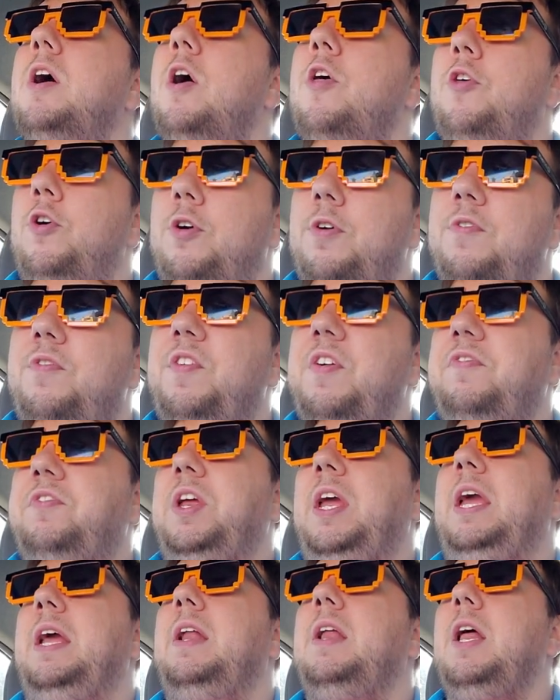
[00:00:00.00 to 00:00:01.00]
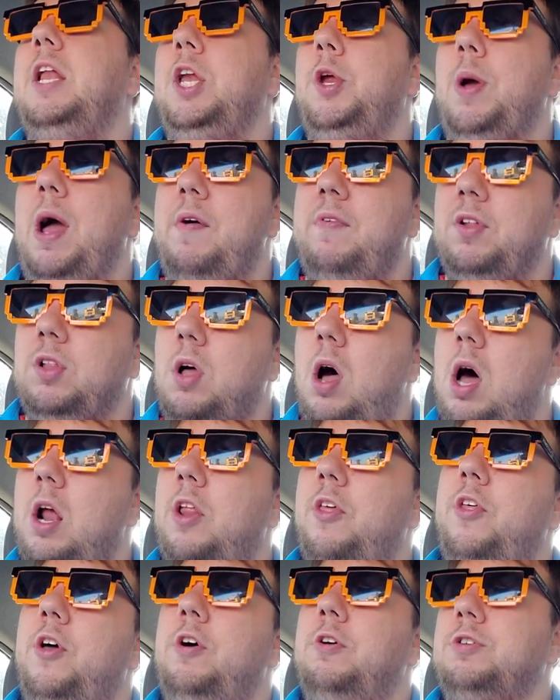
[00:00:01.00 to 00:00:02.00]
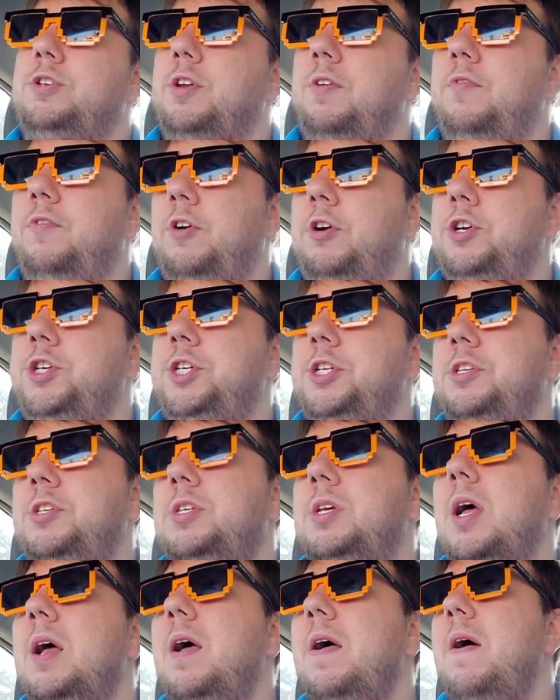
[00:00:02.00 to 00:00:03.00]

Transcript: third and 15, and you have a lot of those conversions,